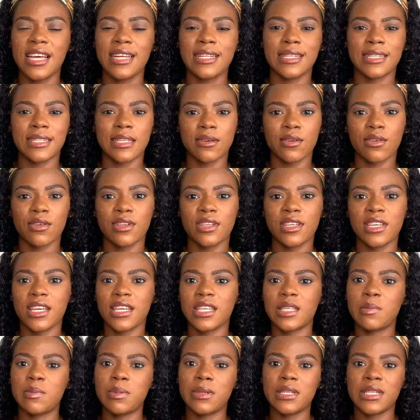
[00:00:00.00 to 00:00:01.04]
the second year
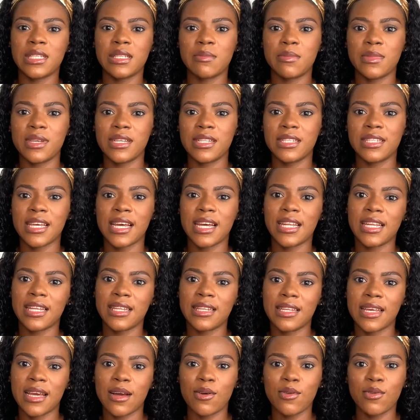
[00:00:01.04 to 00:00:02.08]
is placement, and in
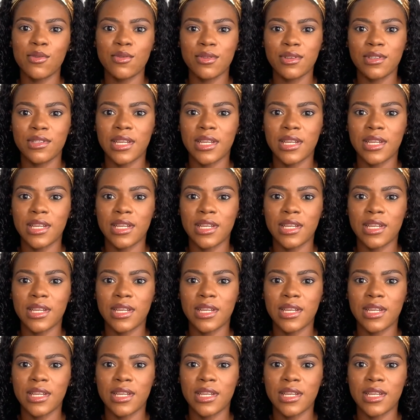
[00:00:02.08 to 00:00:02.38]
their own,